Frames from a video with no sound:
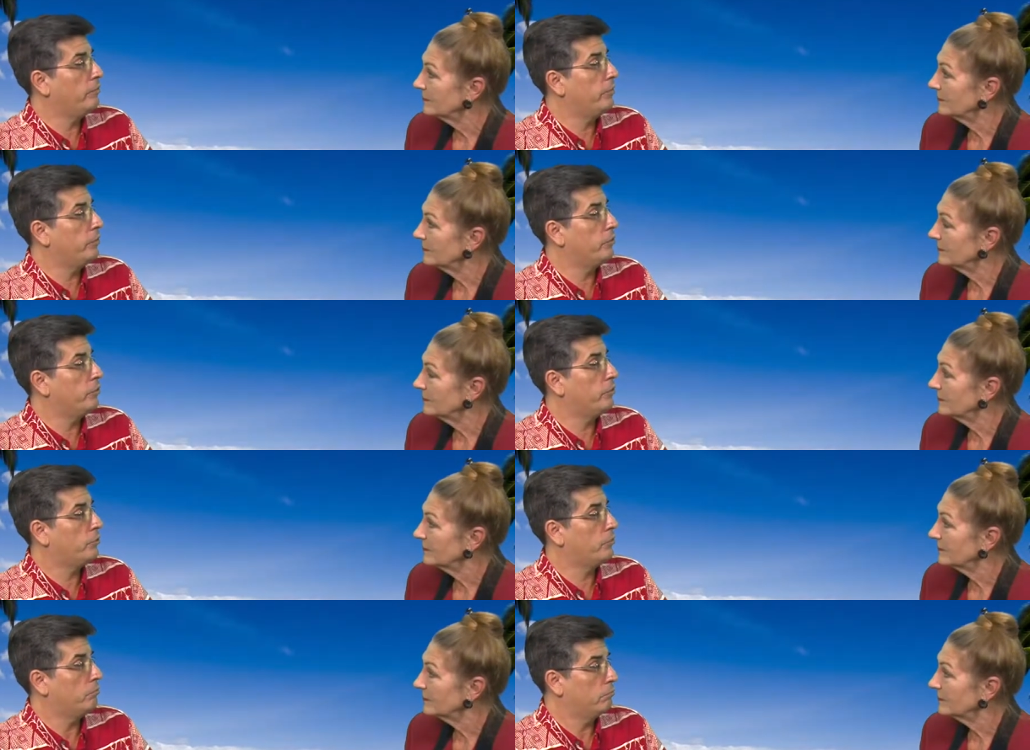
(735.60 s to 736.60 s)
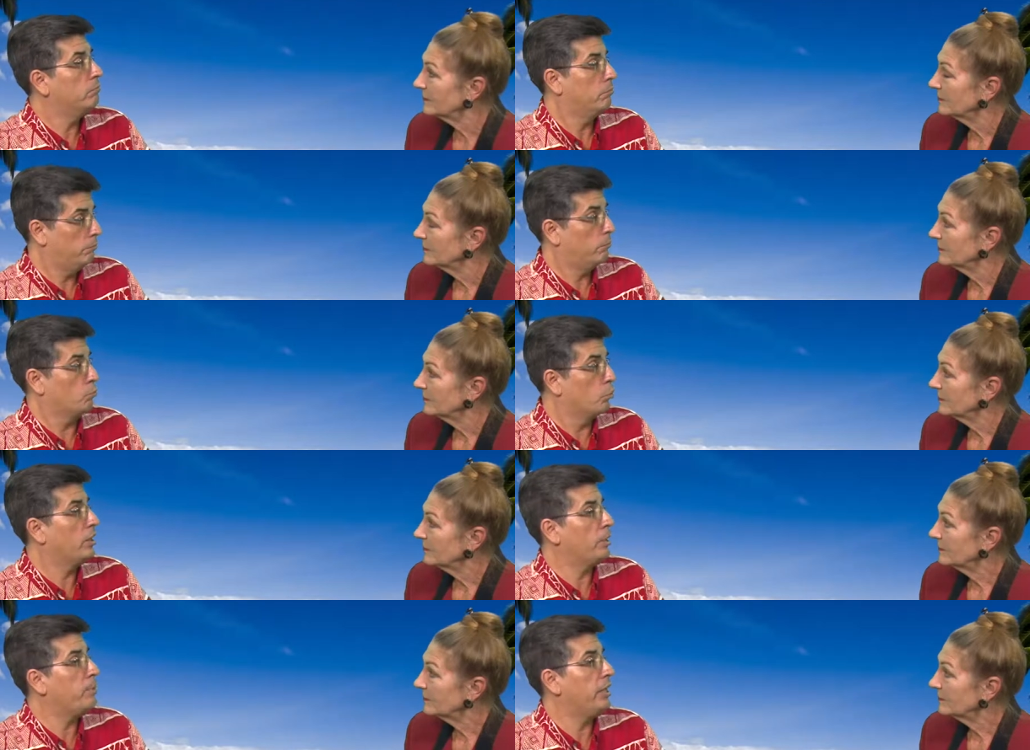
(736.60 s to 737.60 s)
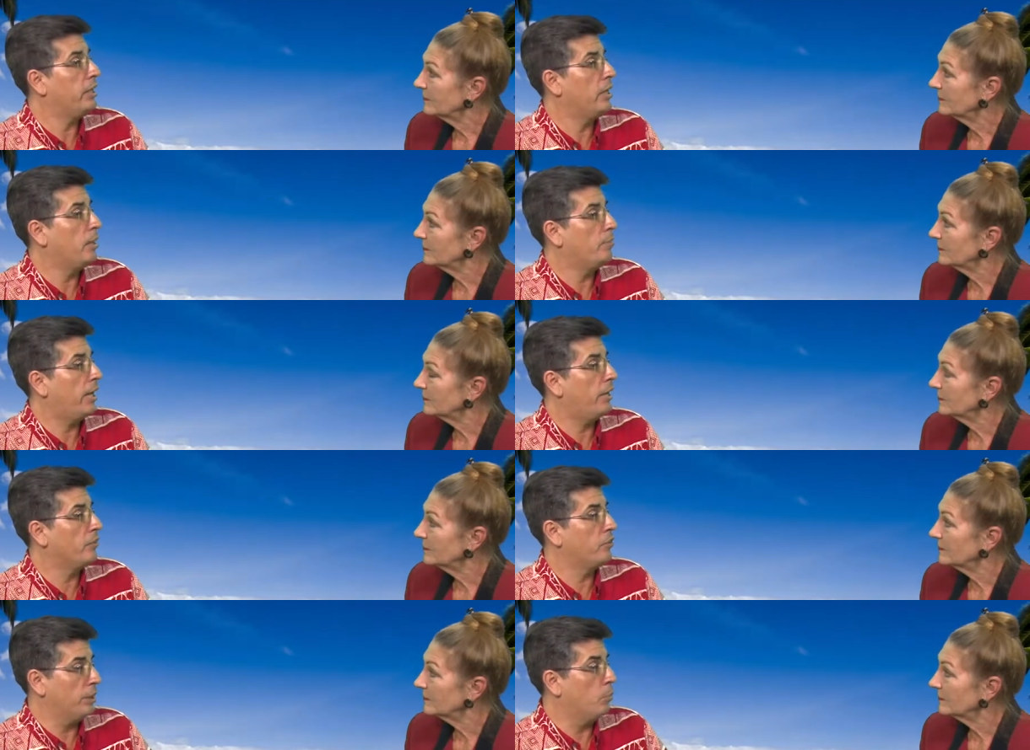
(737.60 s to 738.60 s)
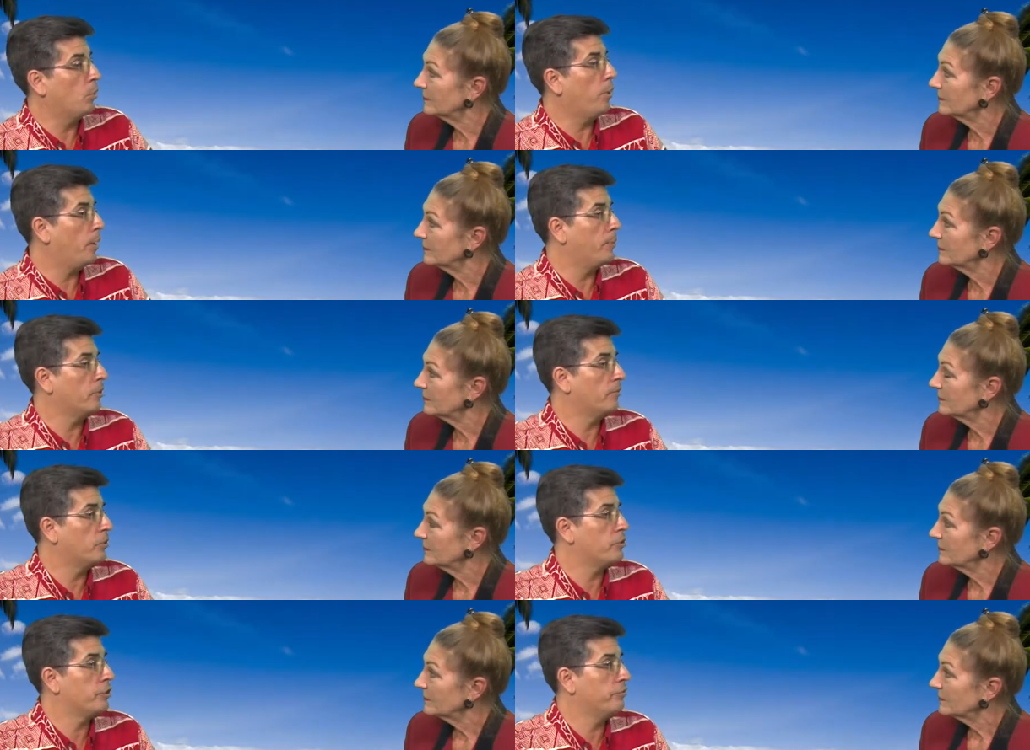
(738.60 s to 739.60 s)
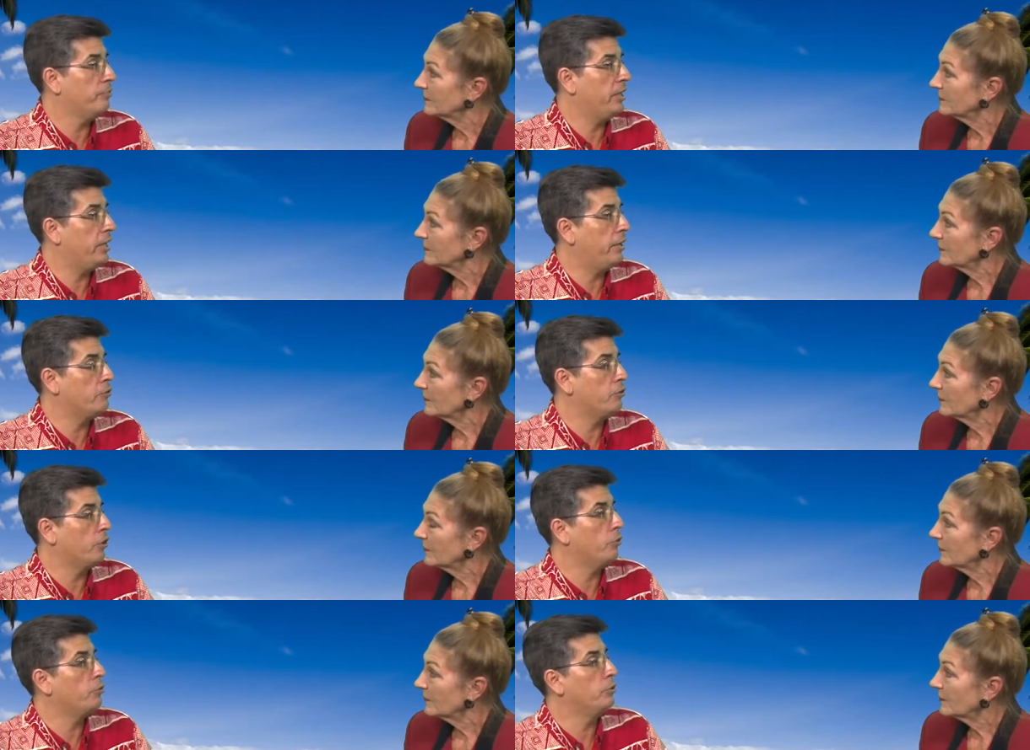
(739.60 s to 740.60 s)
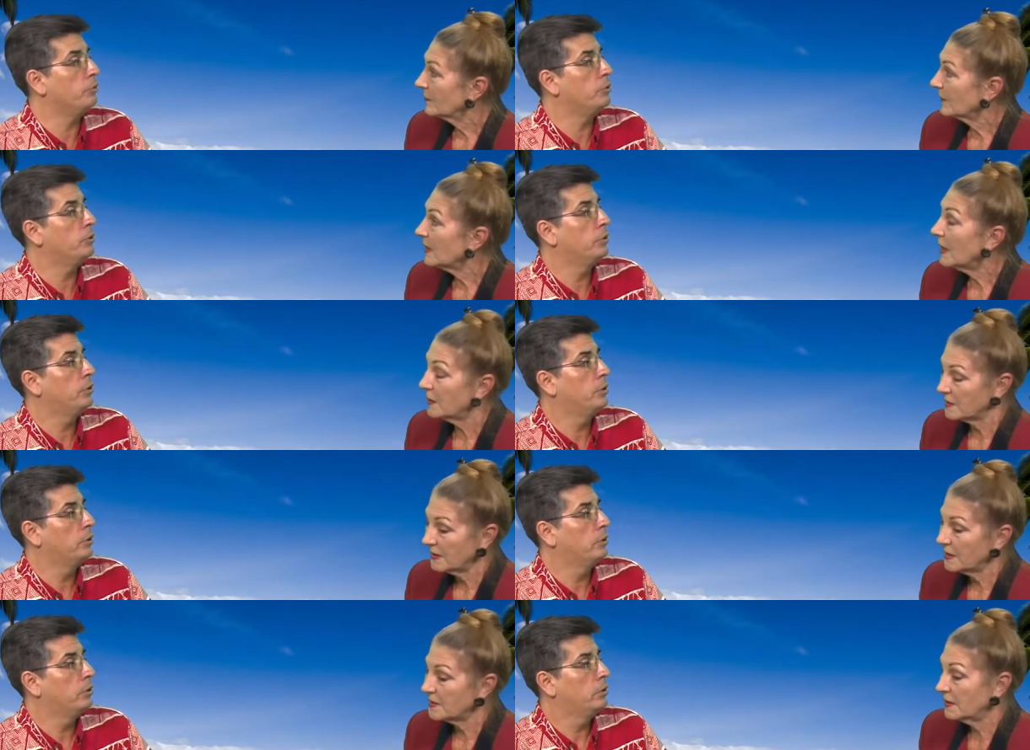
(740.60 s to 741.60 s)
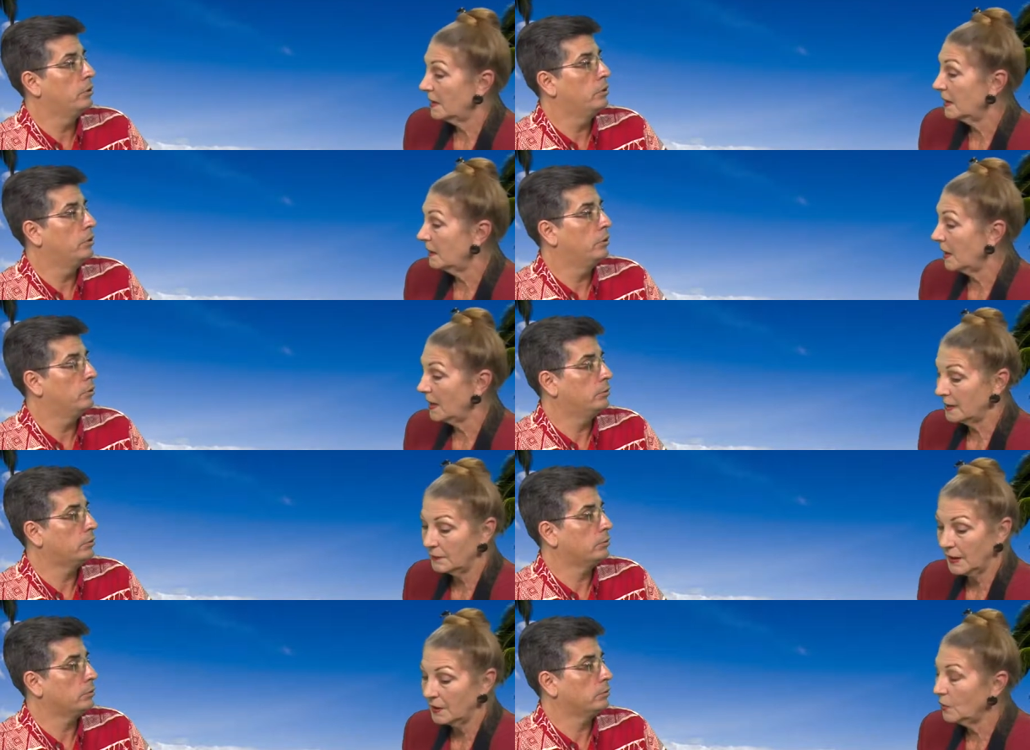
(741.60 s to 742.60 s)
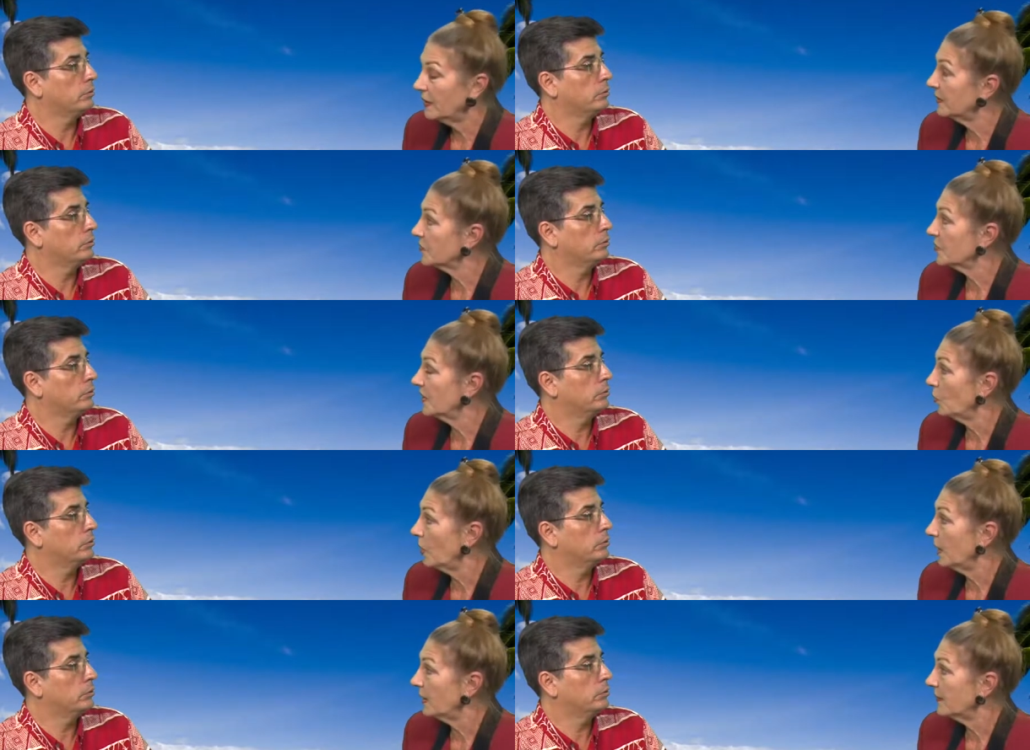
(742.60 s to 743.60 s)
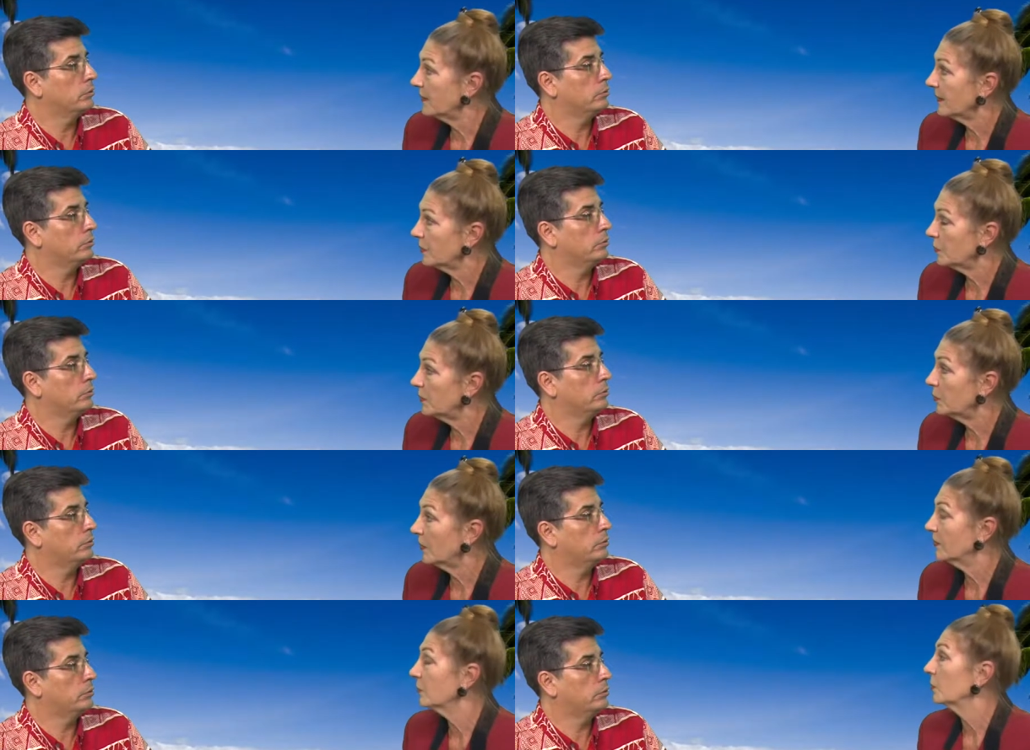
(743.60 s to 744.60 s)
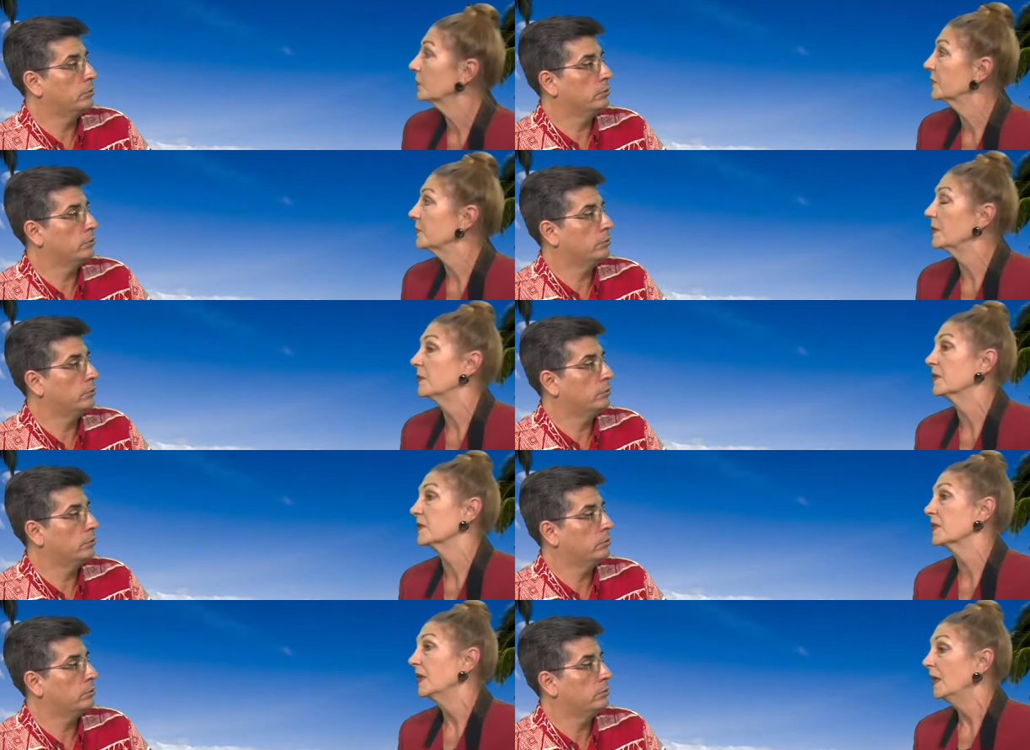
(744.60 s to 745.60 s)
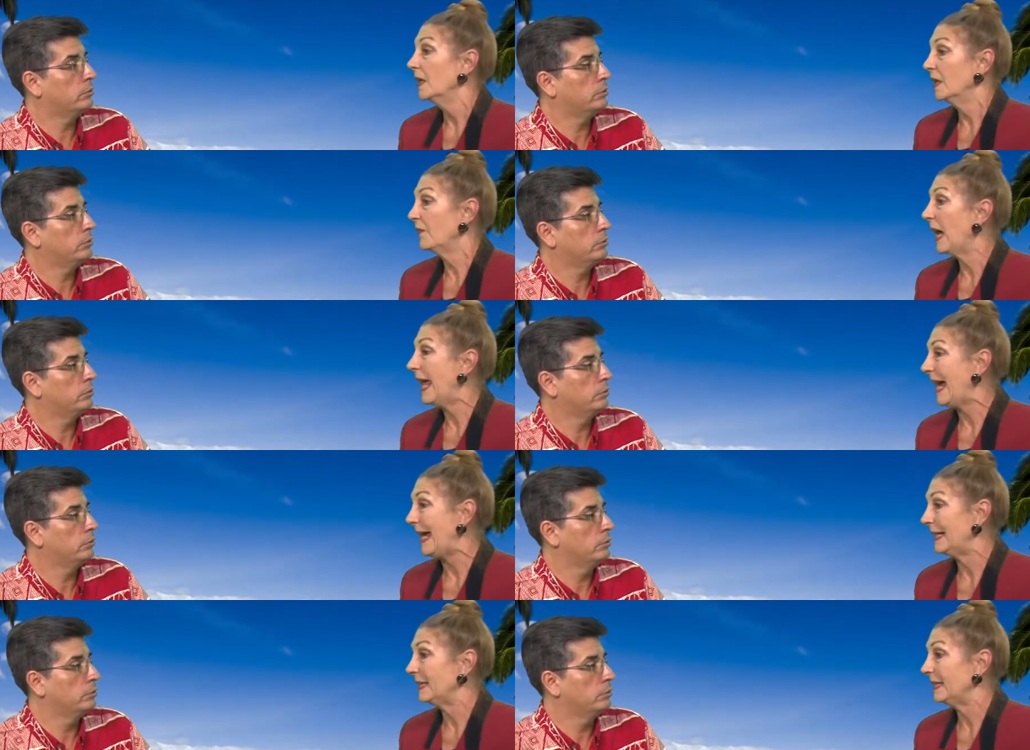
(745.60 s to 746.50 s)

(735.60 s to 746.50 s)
Speaker 1: is really picking up as the more popular version of mediation to go to.
Speaker 2: Yes, yes, and, and I, I quite understand why. I think that would be preferable to me, because if I had an